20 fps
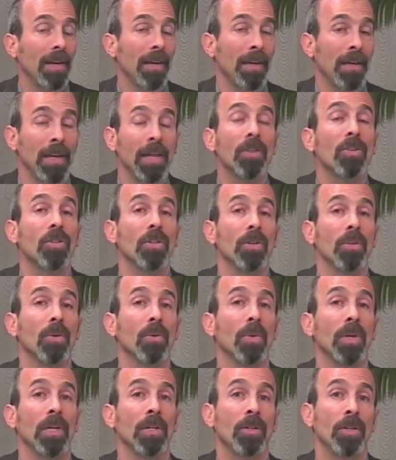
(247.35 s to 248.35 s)
an
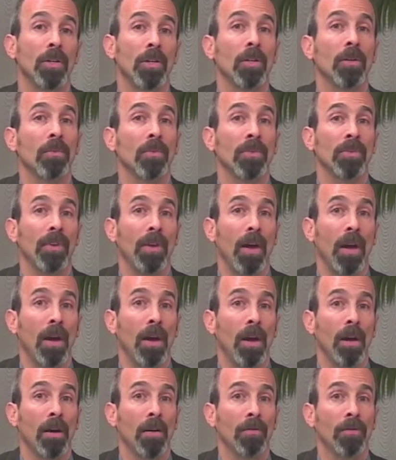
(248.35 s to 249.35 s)
issue in terms
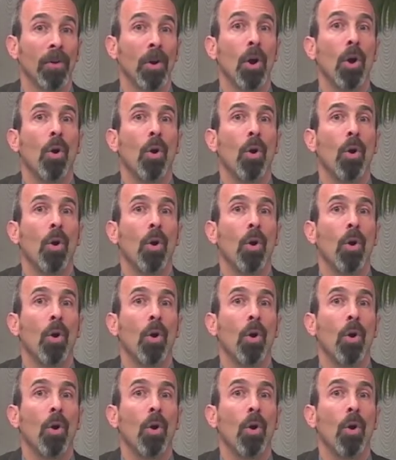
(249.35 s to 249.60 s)
of